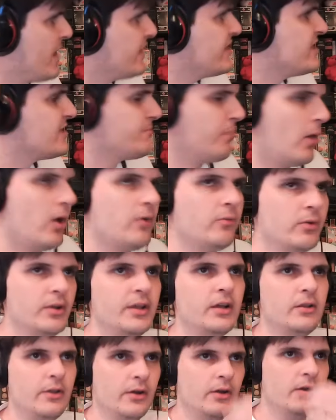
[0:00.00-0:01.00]
this part really
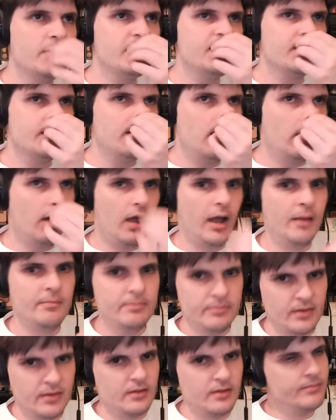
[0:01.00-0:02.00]
clear because you know
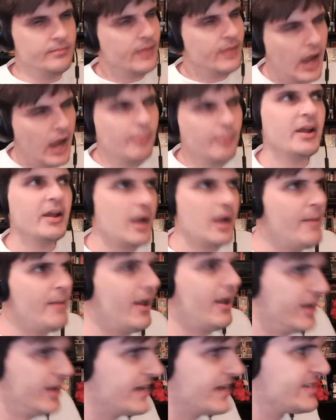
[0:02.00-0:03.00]
I'm I'm going to come
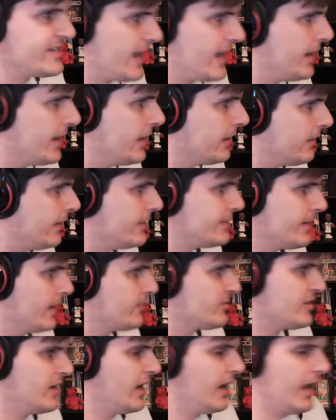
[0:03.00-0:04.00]
out against signing Klay
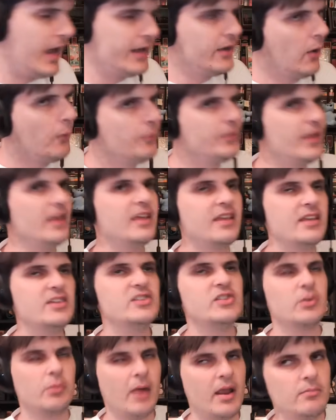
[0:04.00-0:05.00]
Thompson. I, I don't think he's
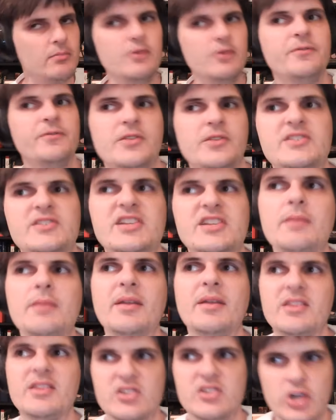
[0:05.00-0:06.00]
the right move for this team
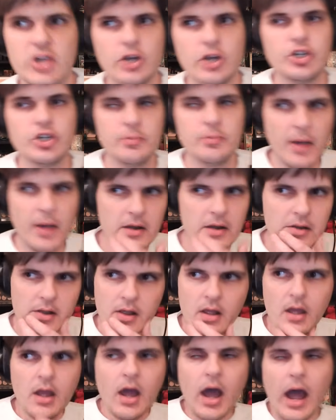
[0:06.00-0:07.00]
at this juncture, but
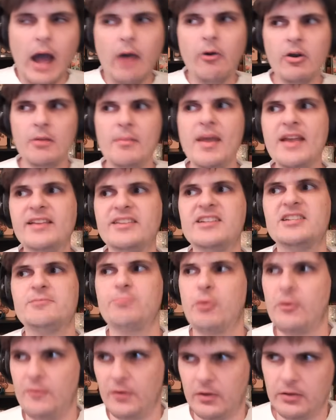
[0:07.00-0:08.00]
I want to make this
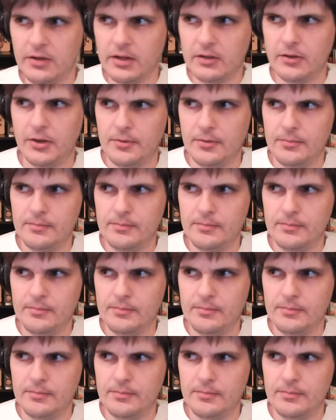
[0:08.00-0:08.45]
perfectly clear.